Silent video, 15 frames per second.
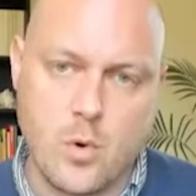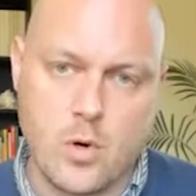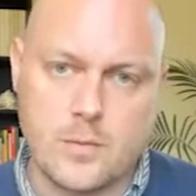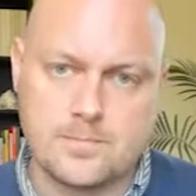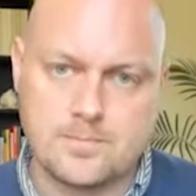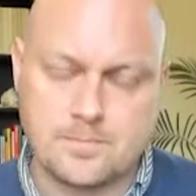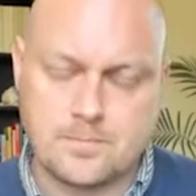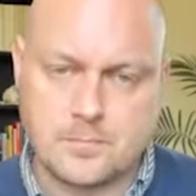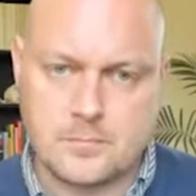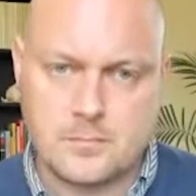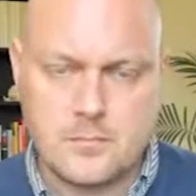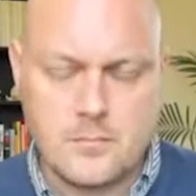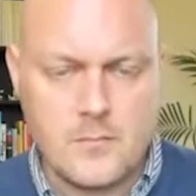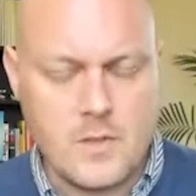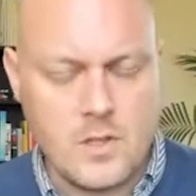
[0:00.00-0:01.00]
more.
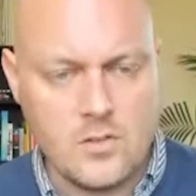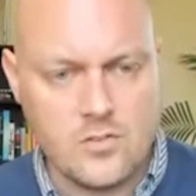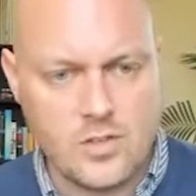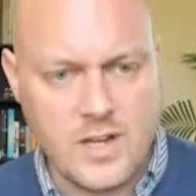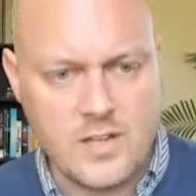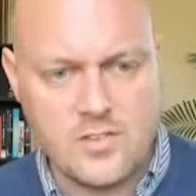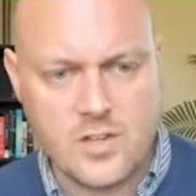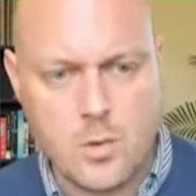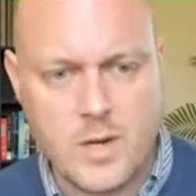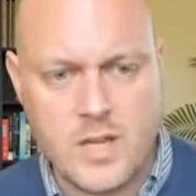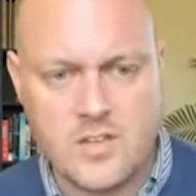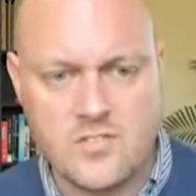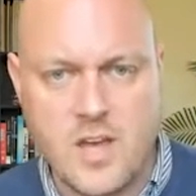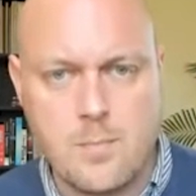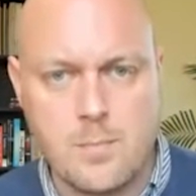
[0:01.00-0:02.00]
So that's a
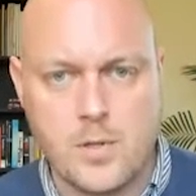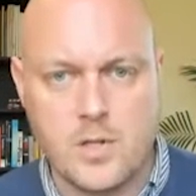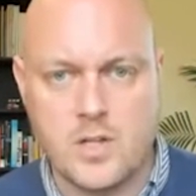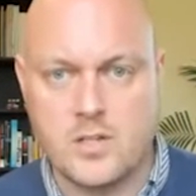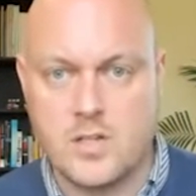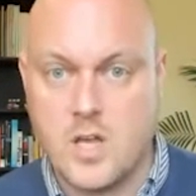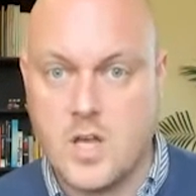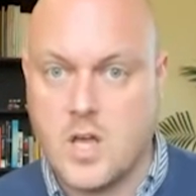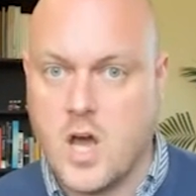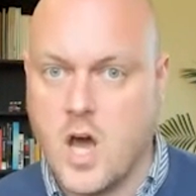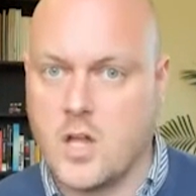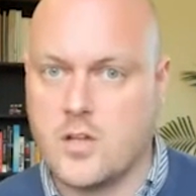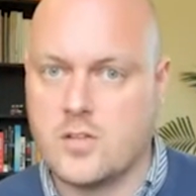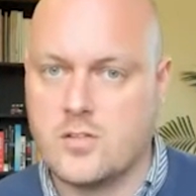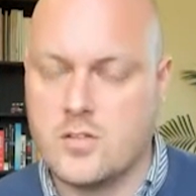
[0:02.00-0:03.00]
quick example on
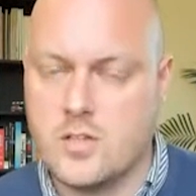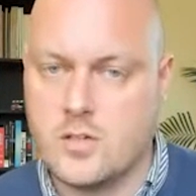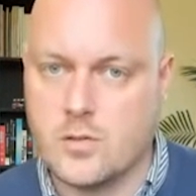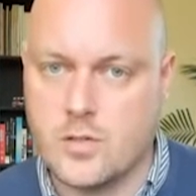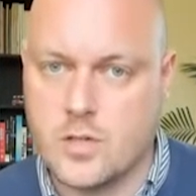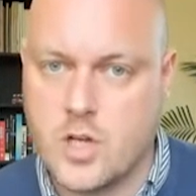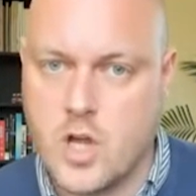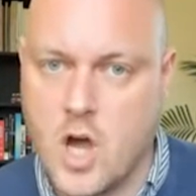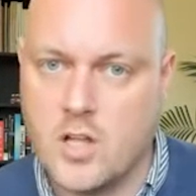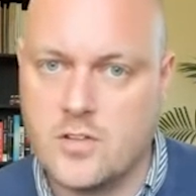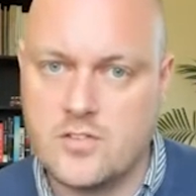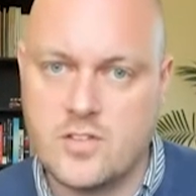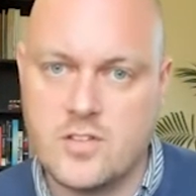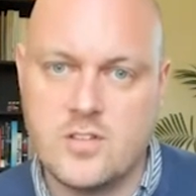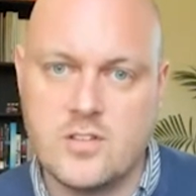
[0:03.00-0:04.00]
the
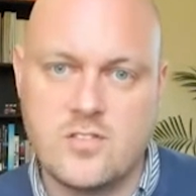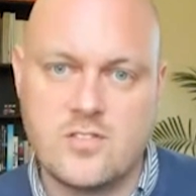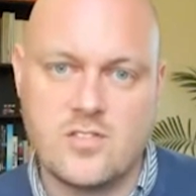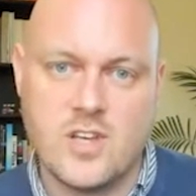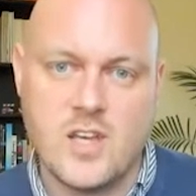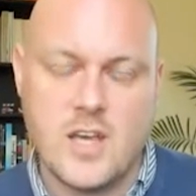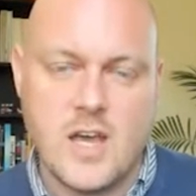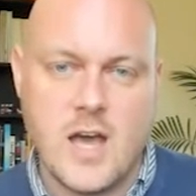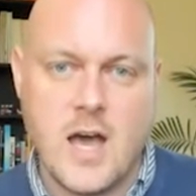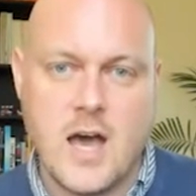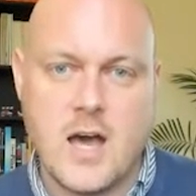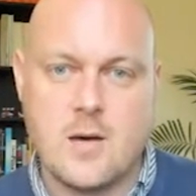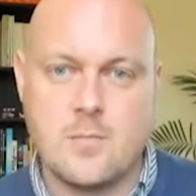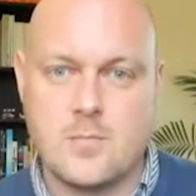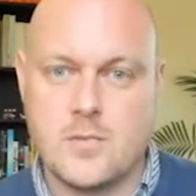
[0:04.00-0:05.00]
content,
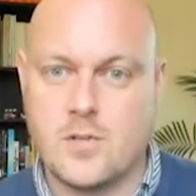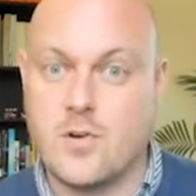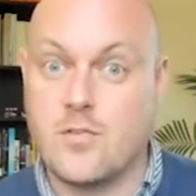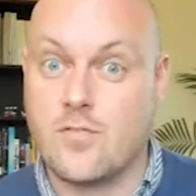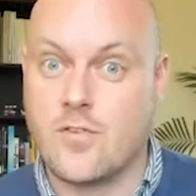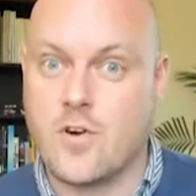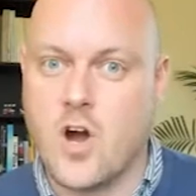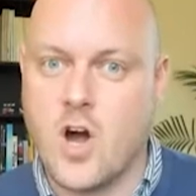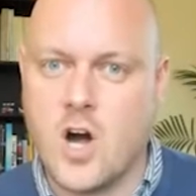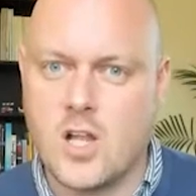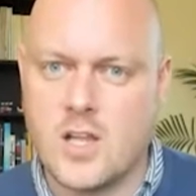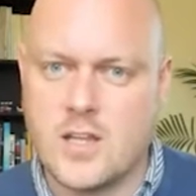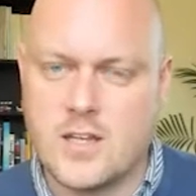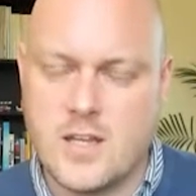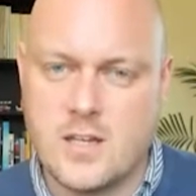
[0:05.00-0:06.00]
for
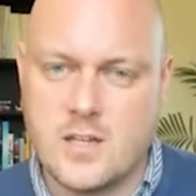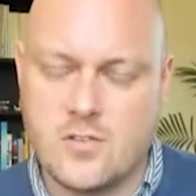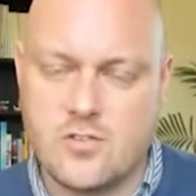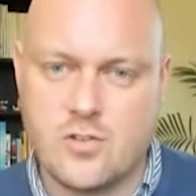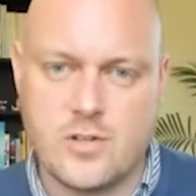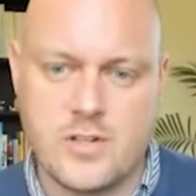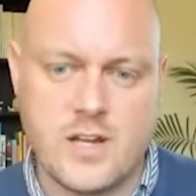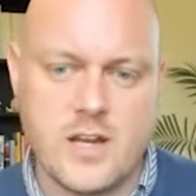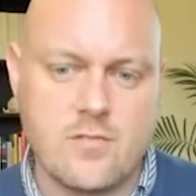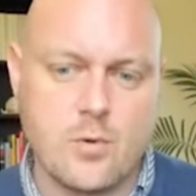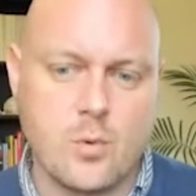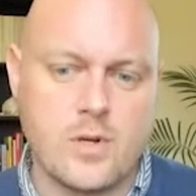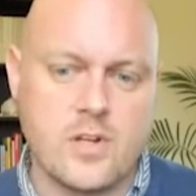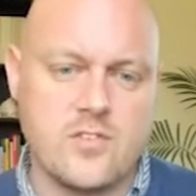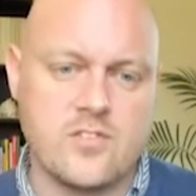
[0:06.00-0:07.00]
all and ensuring that
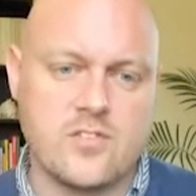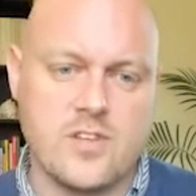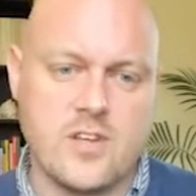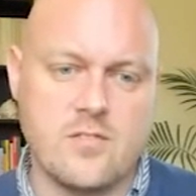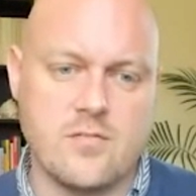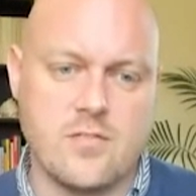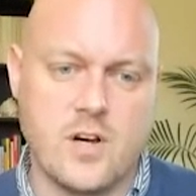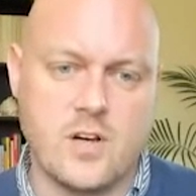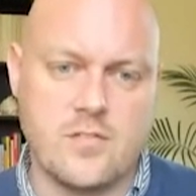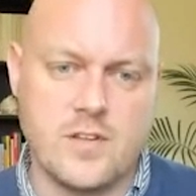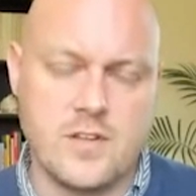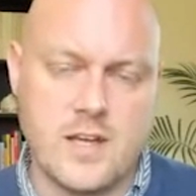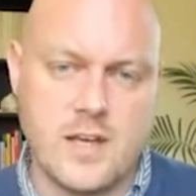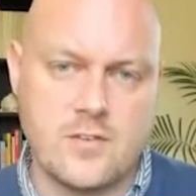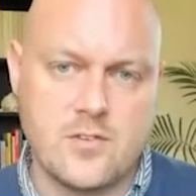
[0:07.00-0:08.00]
everyone is involved
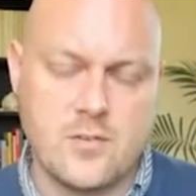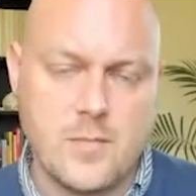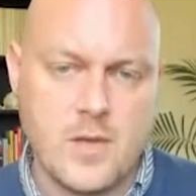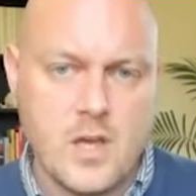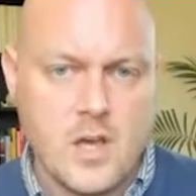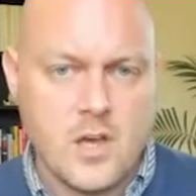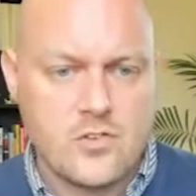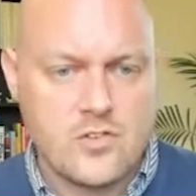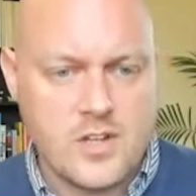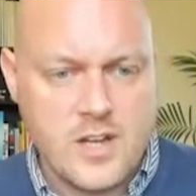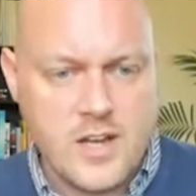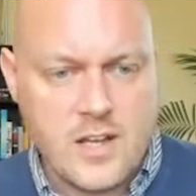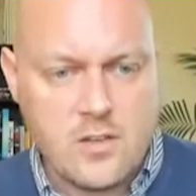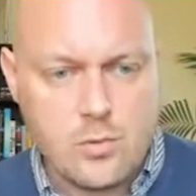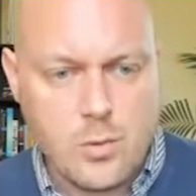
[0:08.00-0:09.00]
in that. So
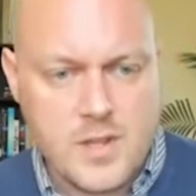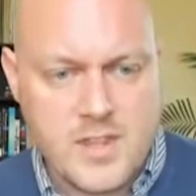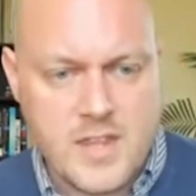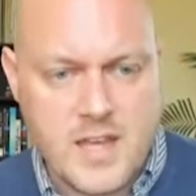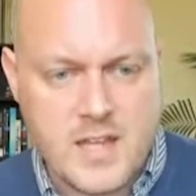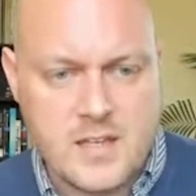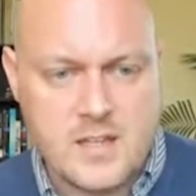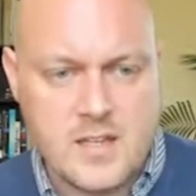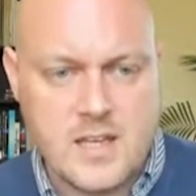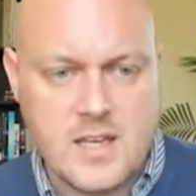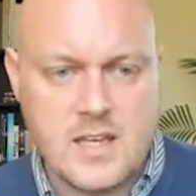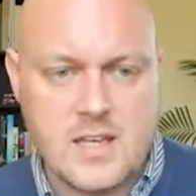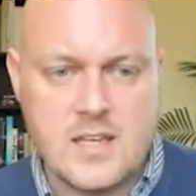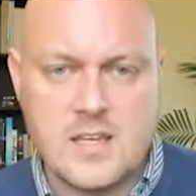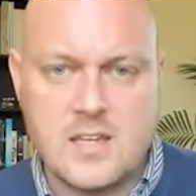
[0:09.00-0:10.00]
the next one then
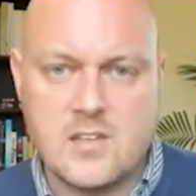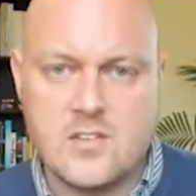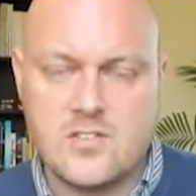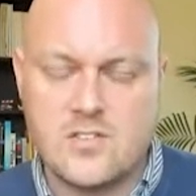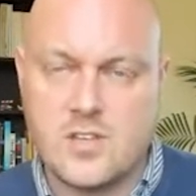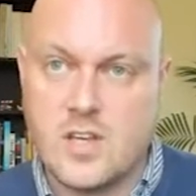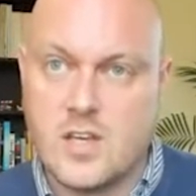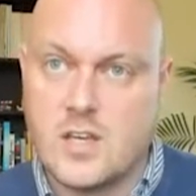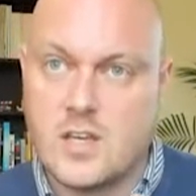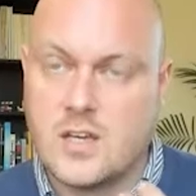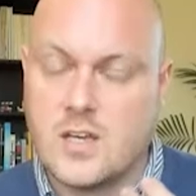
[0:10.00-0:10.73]
is